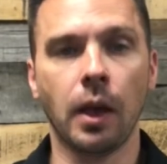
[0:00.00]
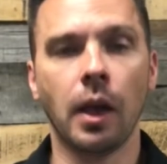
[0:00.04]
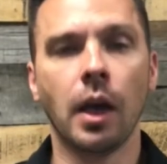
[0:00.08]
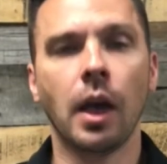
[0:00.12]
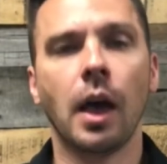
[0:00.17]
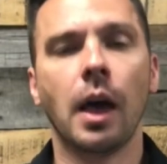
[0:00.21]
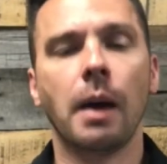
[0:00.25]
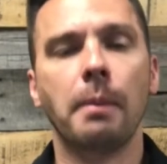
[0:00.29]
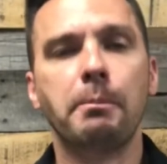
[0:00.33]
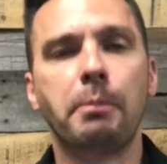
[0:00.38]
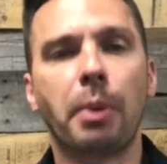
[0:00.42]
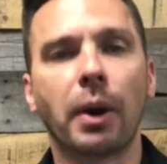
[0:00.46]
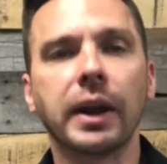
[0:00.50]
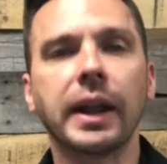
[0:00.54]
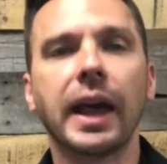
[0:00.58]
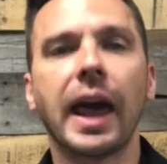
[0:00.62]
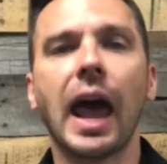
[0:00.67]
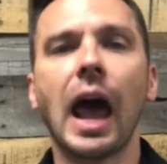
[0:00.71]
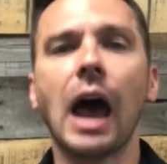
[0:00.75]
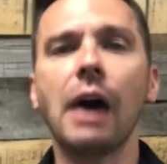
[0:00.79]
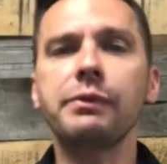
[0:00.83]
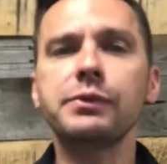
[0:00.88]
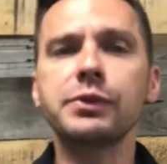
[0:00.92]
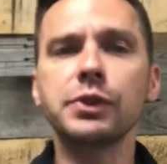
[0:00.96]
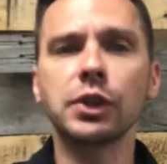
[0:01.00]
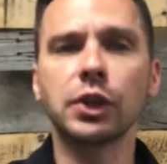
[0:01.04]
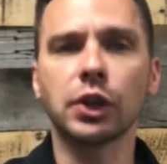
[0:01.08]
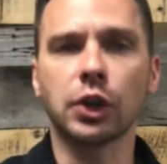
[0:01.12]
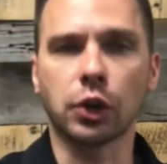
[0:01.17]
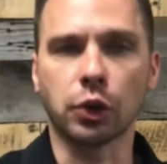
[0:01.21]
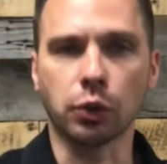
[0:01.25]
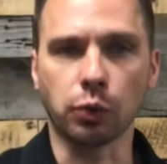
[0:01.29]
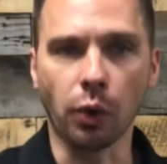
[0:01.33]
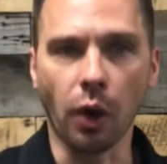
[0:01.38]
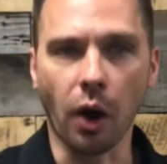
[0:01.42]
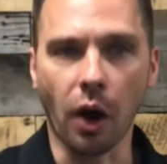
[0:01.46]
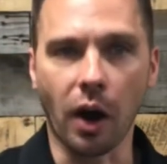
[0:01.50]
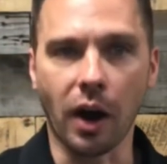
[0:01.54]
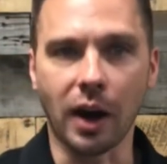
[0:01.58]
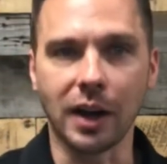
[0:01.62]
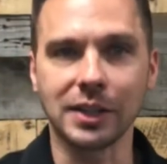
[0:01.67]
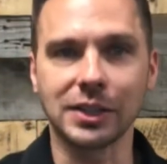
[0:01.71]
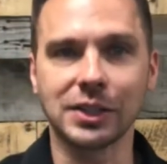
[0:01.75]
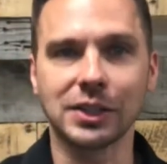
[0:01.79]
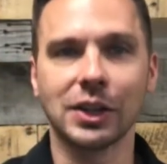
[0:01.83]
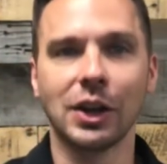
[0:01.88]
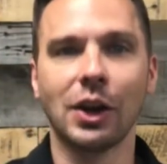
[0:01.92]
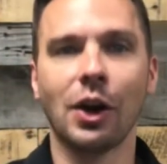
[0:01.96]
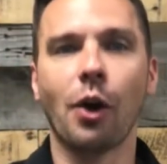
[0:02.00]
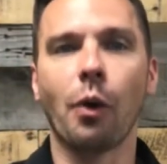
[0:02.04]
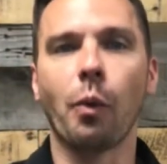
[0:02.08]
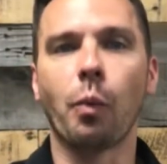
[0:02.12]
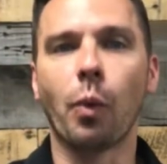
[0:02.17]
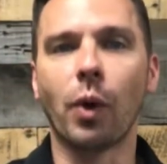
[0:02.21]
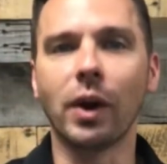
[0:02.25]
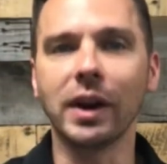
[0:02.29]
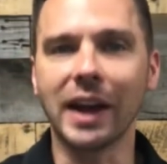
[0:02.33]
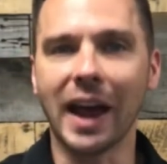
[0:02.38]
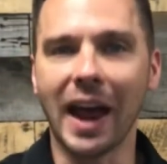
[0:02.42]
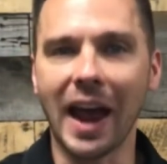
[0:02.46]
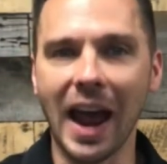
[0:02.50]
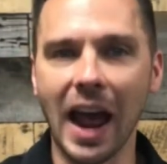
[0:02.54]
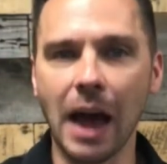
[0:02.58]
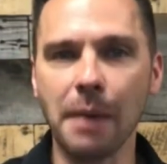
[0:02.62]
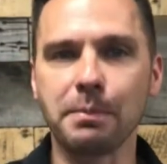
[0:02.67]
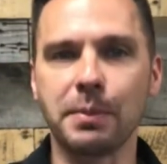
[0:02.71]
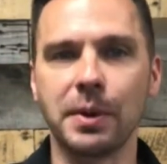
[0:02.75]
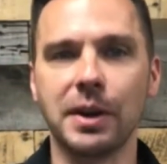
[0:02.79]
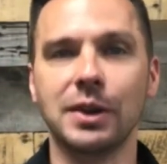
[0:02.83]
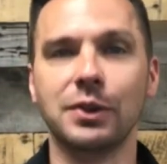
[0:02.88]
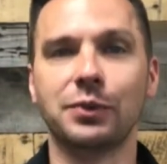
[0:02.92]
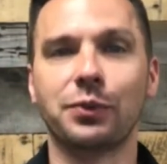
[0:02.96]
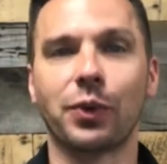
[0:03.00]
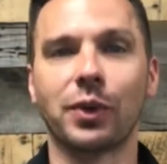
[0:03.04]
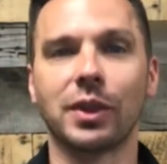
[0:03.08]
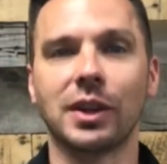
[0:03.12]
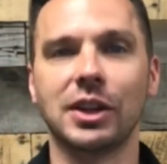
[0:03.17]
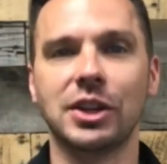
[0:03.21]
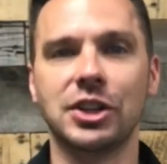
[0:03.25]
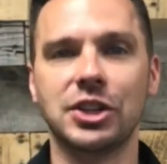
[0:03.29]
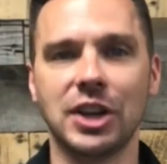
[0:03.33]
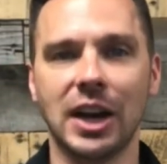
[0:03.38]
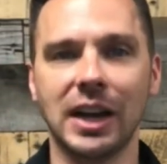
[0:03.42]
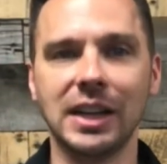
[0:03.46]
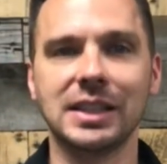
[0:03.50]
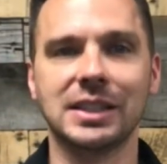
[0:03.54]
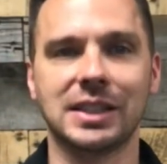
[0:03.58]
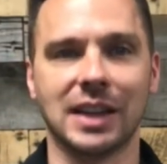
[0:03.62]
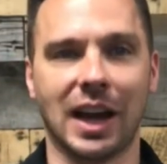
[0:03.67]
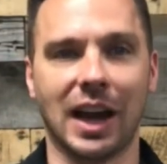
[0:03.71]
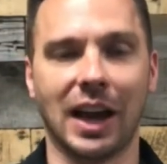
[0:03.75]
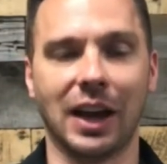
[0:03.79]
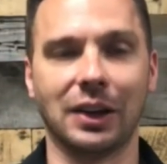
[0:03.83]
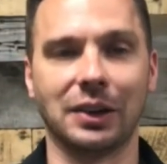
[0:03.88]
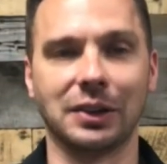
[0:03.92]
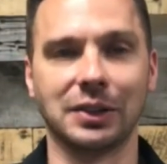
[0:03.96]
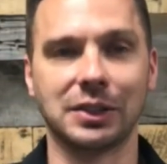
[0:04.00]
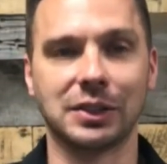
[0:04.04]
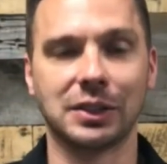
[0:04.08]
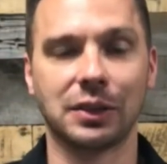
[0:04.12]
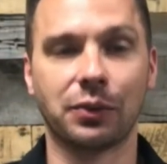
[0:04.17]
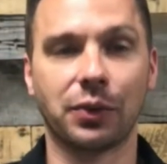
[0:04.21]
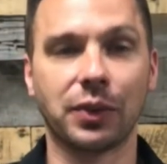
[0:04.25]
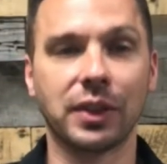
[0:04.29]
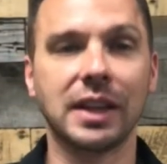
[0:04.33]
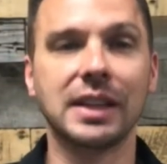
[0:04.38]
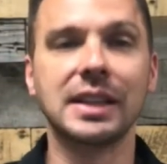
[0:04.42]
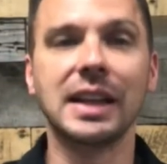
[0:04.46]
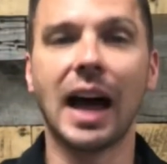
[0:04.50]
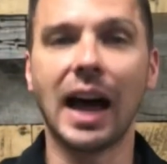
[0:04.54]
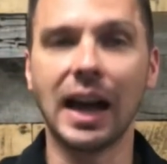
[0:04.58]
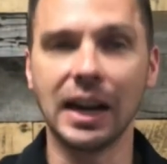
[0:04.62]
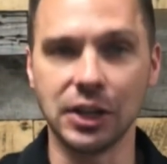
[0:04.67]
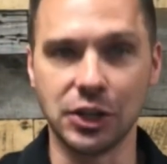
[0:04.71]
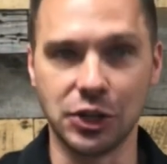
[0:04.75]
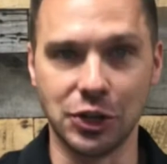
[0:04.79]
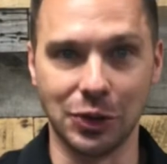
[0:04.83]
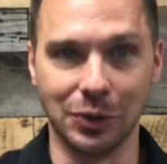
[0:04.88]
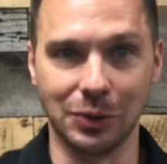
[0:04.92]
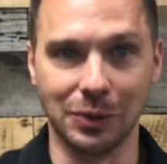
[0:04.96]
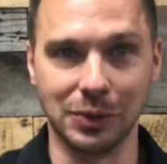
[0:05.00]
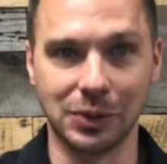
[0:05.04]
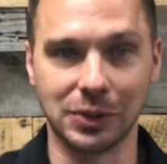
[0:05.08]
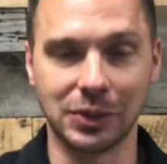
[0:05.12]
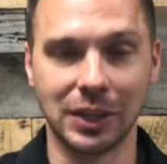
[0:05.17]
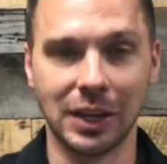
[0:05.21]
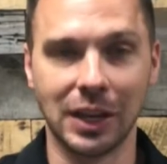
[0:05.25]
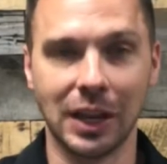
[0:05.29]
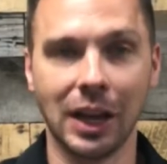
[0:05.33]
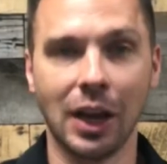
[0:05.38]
But after the cross, what happened for the Gentiles, for the non-Jews?